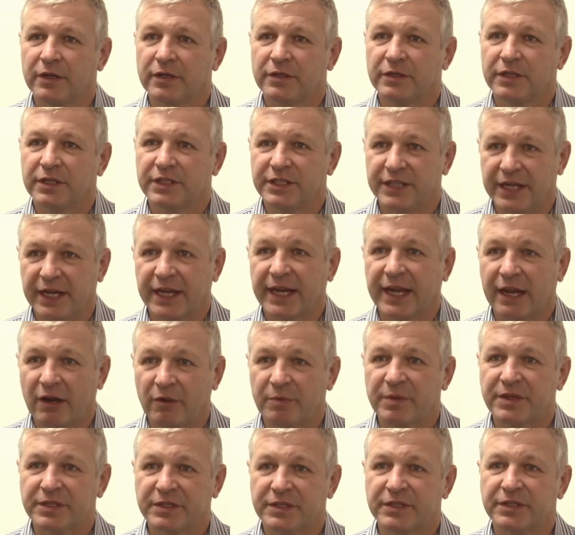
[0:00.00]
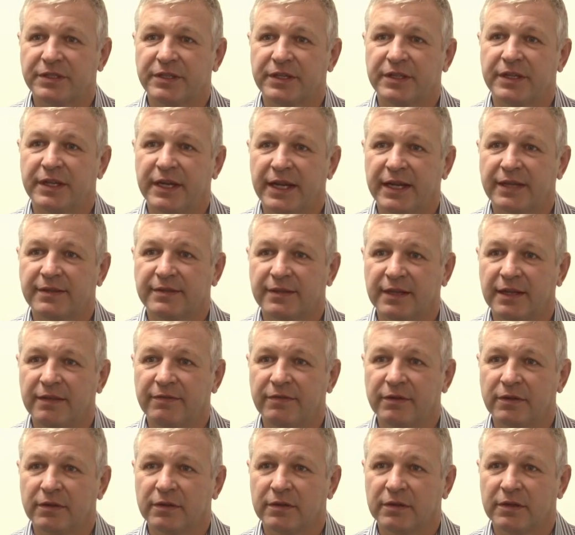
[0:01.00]
to take our business to the next
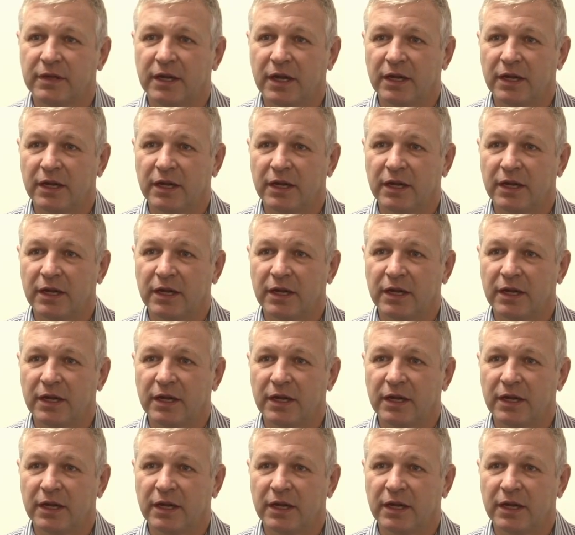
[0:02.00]
level